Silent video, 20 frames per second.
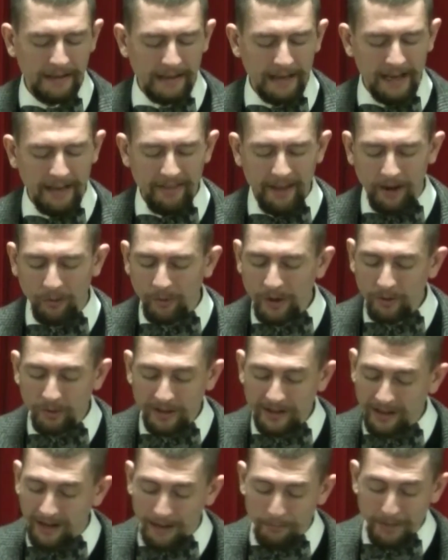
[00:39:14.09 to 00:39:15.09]
and that we
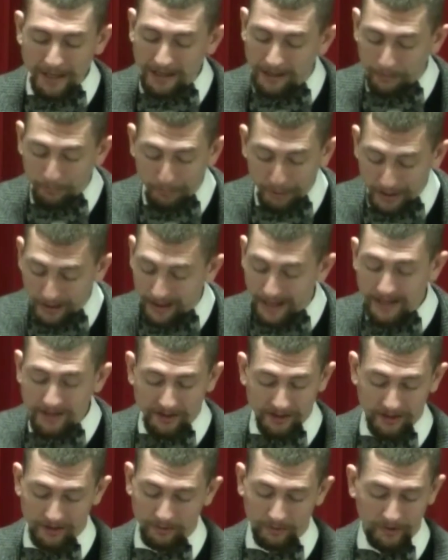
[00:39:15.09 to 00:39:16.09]
would not be
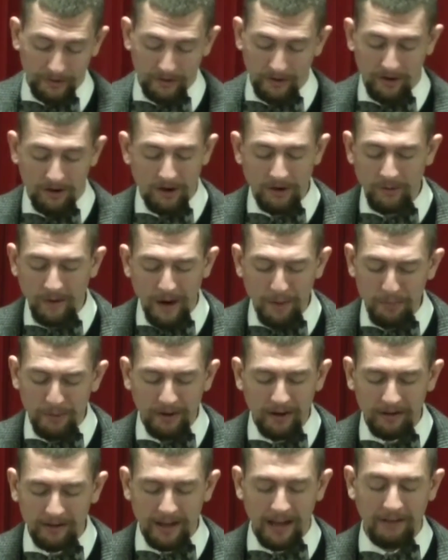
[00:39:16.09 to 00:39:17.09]
complacent with regard to our
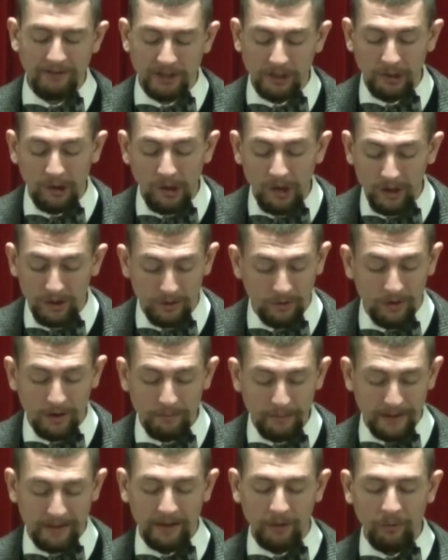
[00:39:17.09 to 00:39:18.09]
prayer lives at all, Lord,
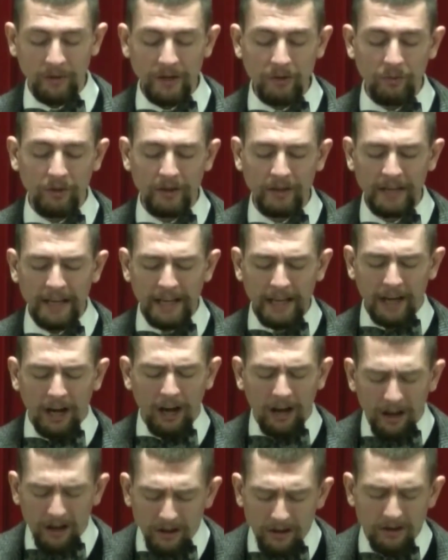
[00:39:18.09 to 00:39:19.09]
but that we would
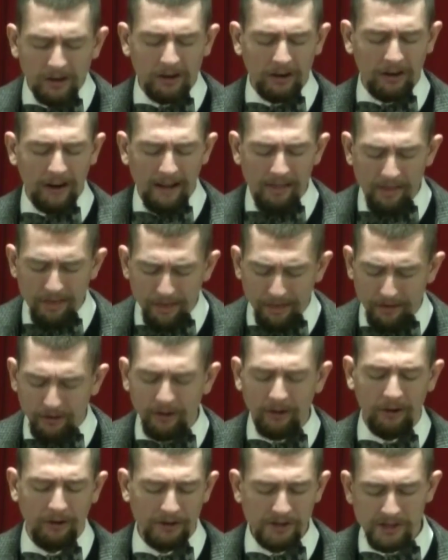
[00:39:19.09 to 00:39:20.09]
hunger and
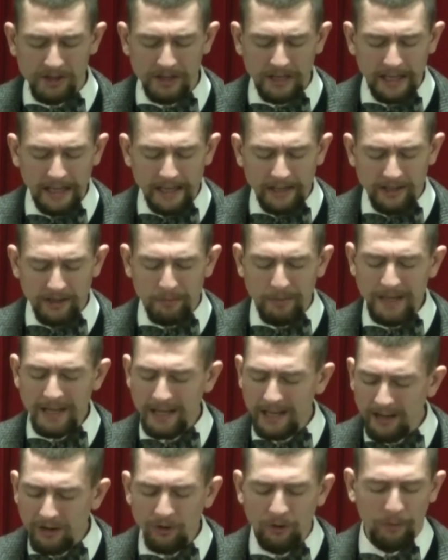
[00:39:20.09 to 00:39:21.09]
thirst to
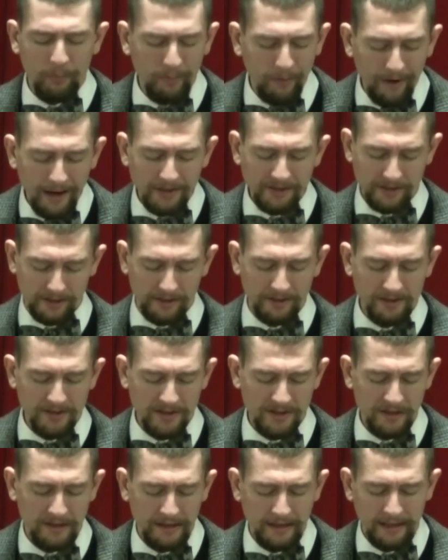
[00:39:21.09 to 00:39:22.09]
be in your
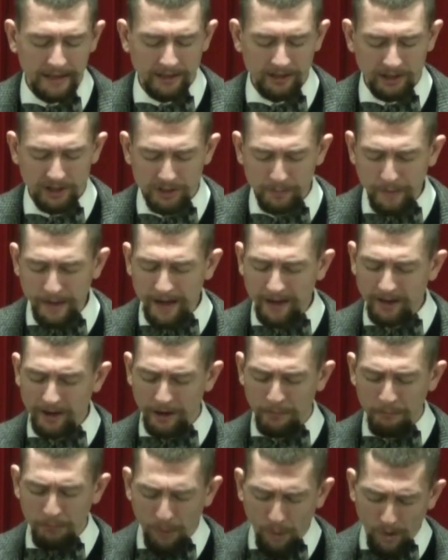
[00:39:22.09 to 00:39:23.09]
presence, to spend
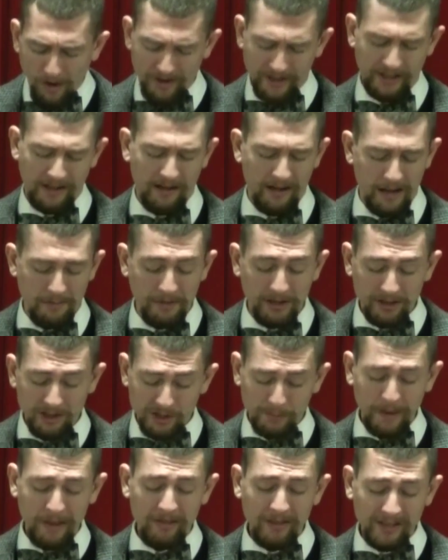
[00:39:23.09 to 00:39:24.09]
more time, and to
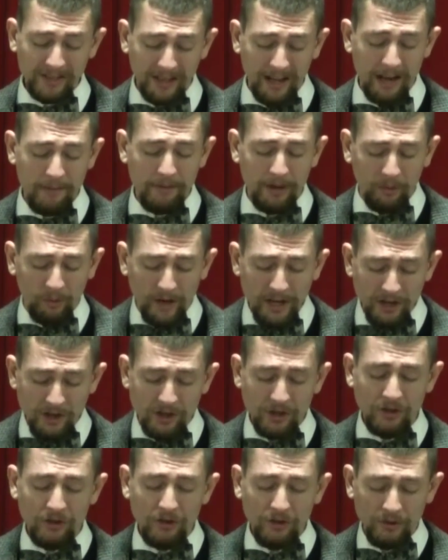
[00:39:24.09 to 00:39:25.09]
spend the time that we
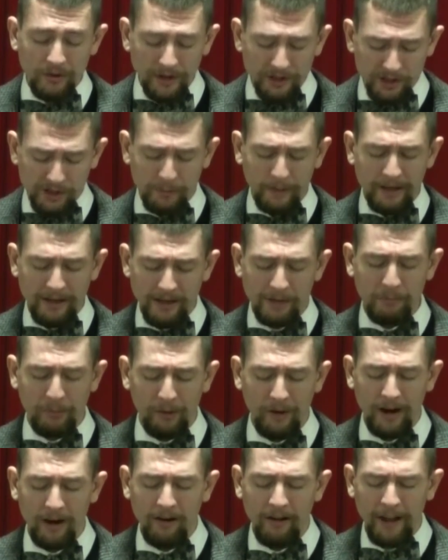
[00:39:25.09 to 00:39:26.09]
do spend in
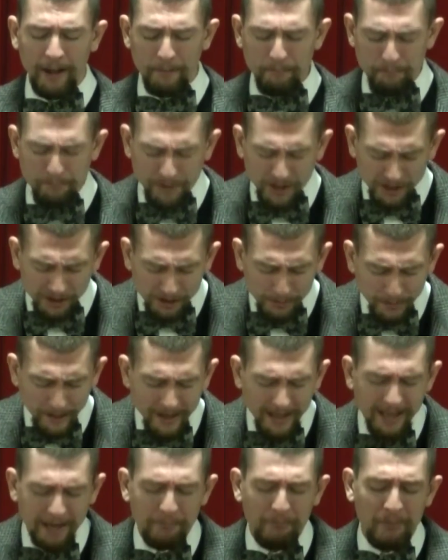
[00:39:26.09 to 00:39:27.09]
prayer, to
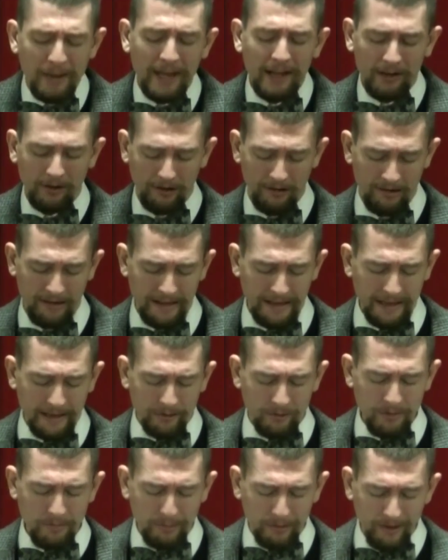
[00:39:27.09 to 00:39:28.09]
spend it better
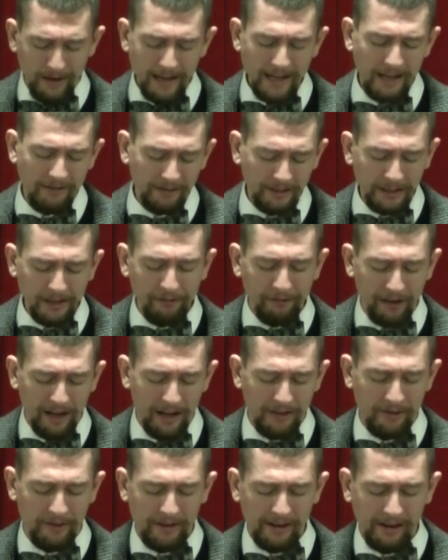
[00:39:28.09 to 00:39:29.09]
we pray, Heavenly
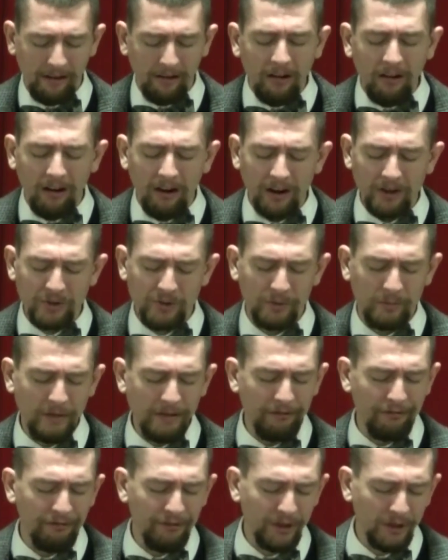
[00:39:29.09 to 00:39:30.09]
Father, that our hearts would be
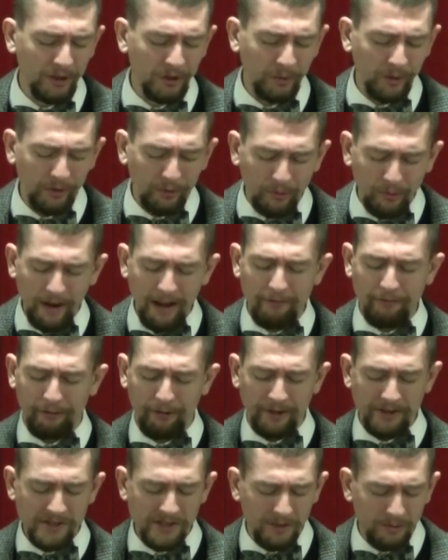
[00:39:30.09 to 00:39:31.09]
filled with
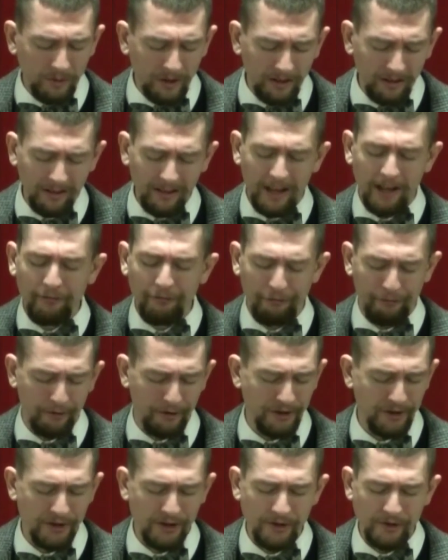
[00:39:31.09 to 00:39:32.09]
reverence and with love for
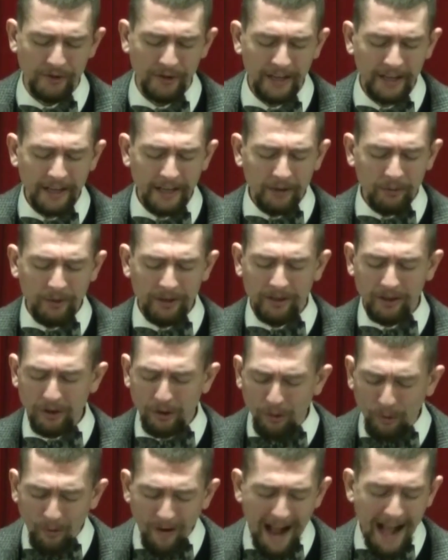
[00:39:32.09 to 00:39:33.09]
you, with
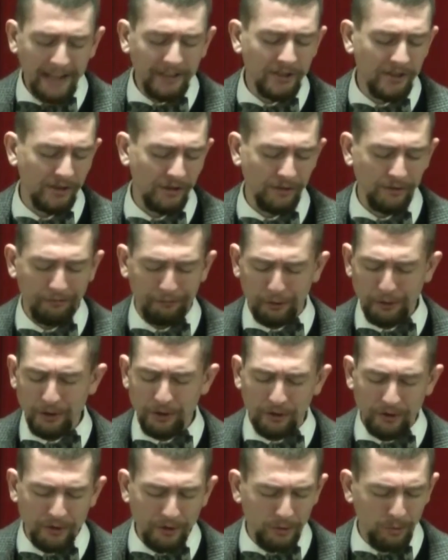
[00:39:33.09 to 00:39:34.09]
gratitude for
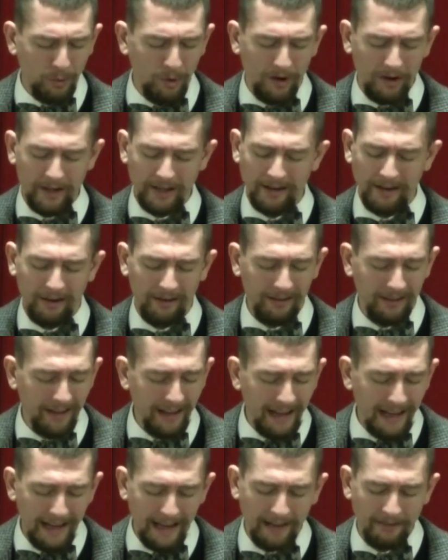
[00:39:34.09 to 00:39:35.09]
your good work in our
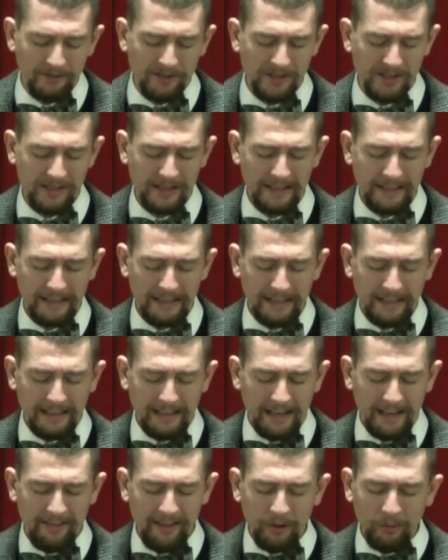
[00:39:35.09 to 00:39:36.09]
lives,
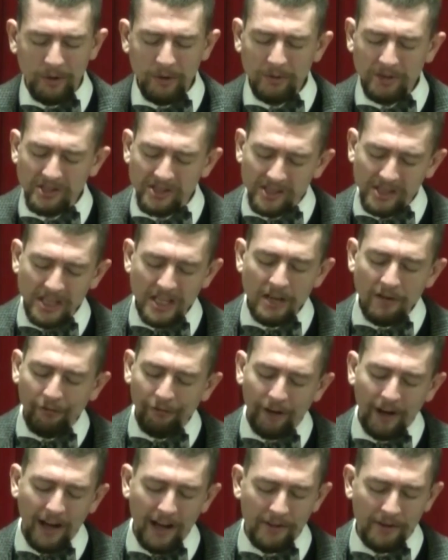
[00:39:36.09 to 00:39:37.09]
and that we would see,
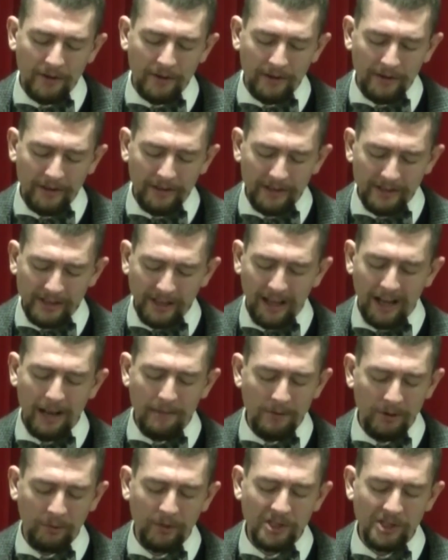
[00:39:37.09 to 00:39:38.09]
Father, the
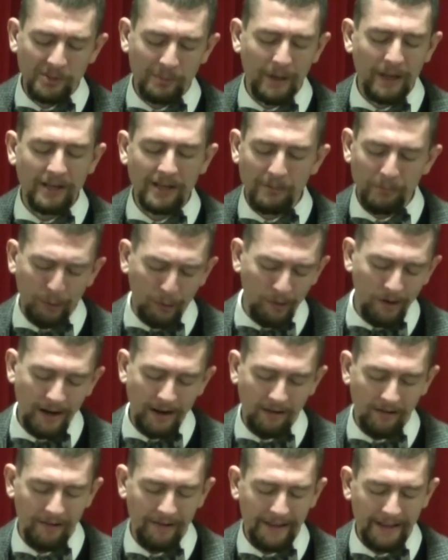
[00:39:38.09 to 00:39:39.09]
time that we spend in
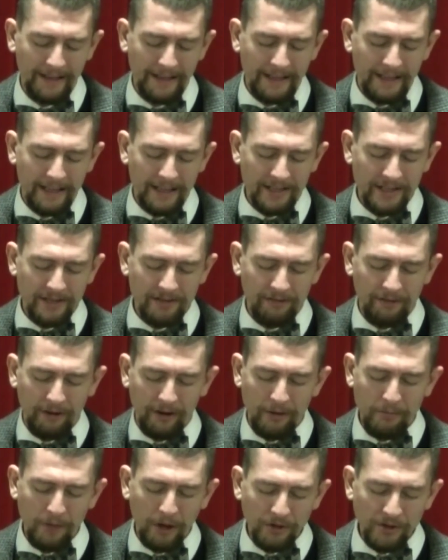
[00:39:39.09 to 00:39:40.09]
prayer is the
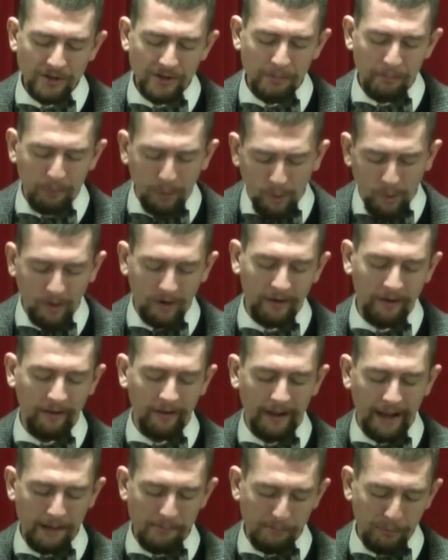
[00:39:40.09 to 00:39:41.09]
very most
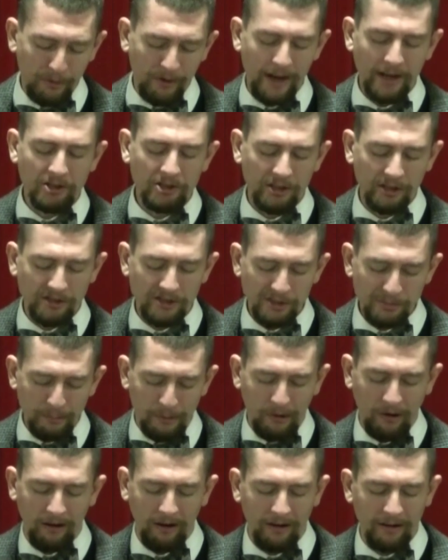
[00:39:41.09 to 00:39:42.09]
important and precious
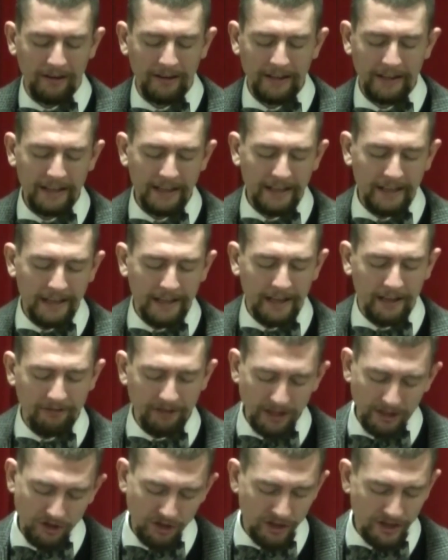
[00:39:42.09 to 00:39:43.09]
part of
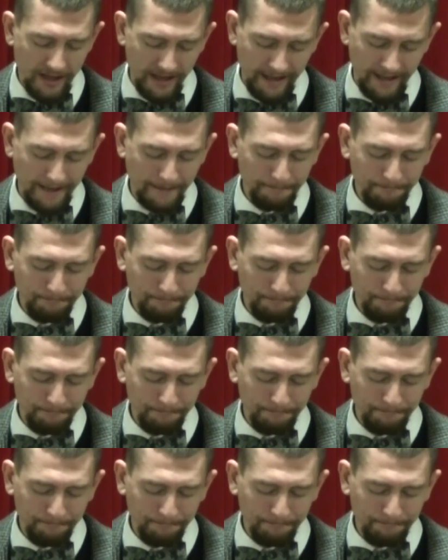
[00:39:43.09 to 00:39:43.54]
each day.